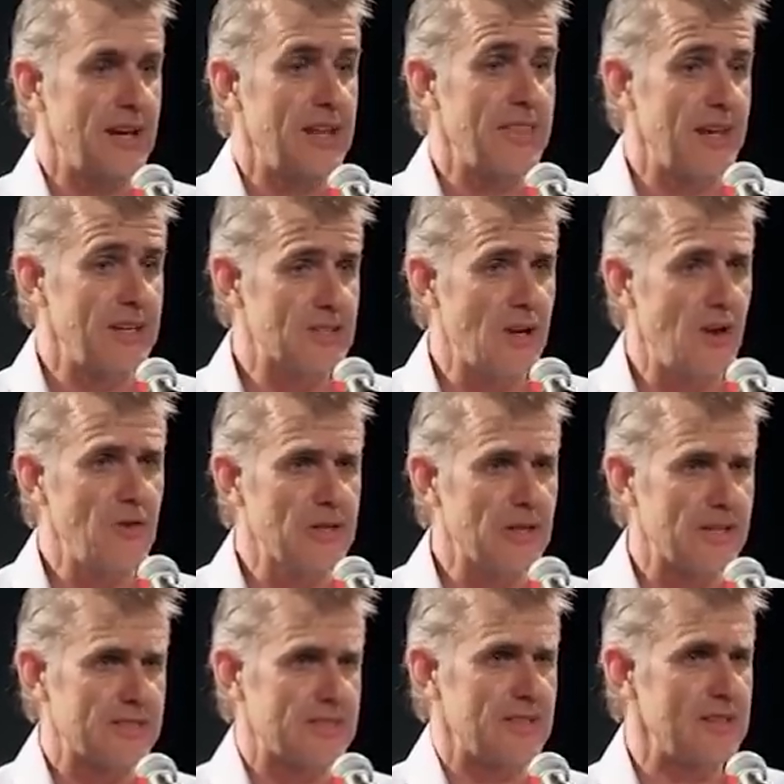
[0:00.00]
And they told
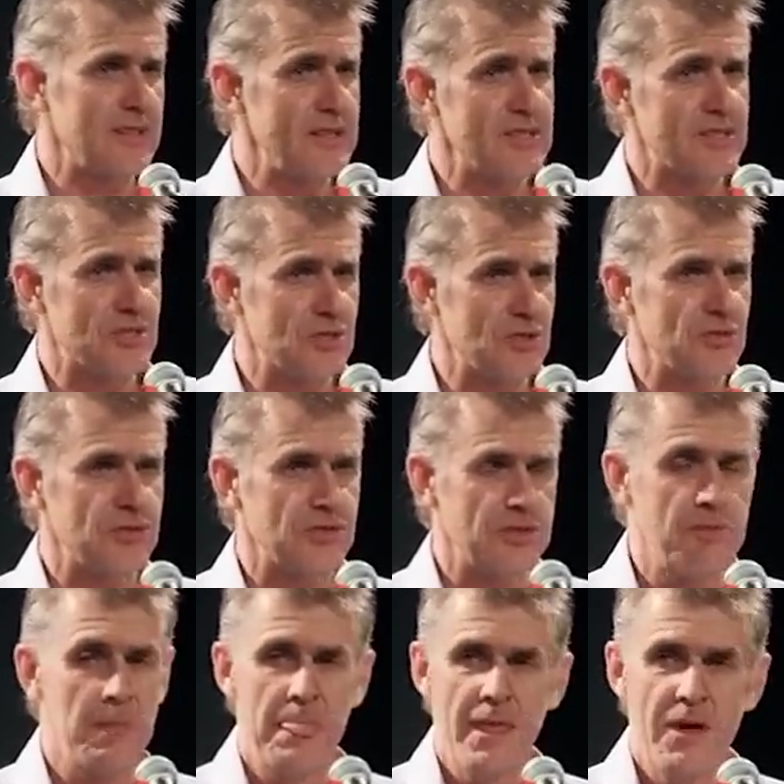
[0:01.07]
us that these
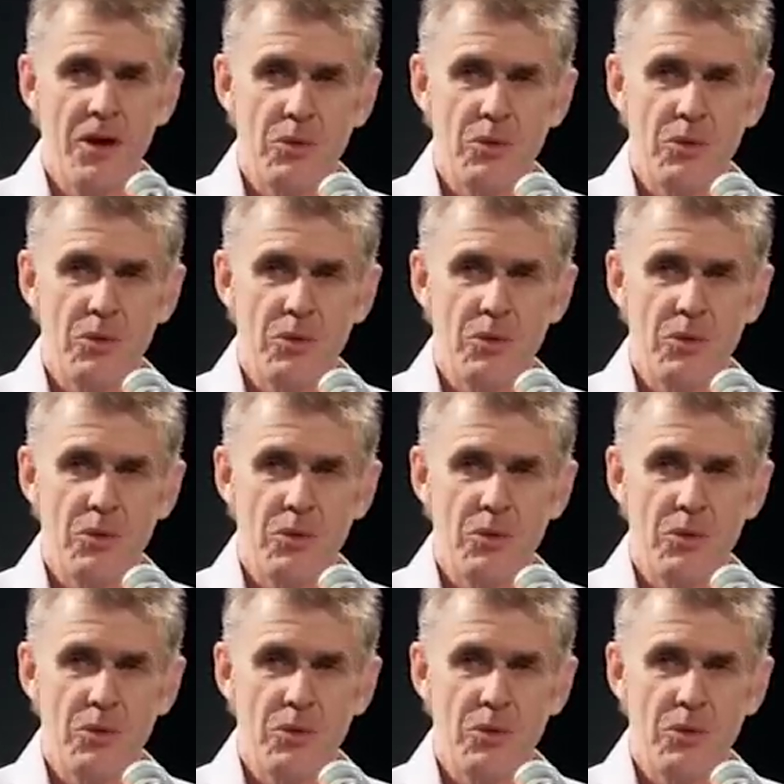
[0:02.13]
children